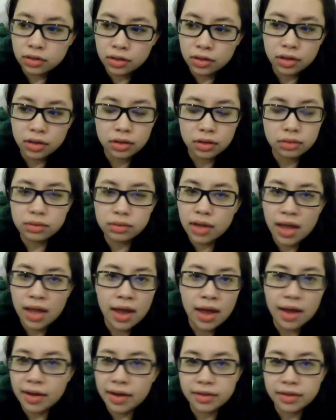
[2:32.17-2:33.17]
you know,
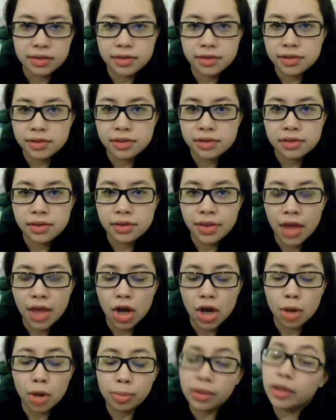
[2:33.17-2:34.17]
ads
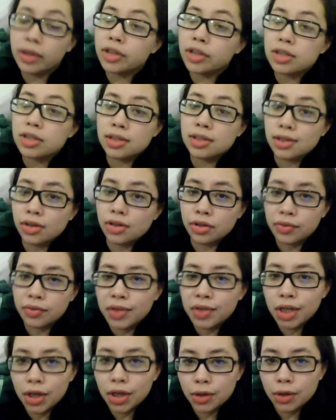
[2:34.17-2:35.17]
that are placed on the
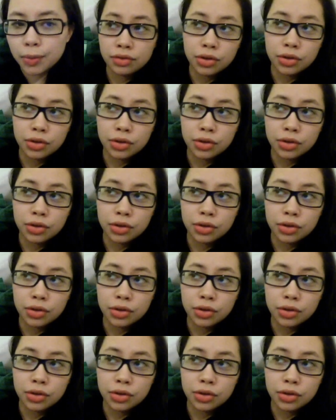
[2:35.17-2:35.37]
video.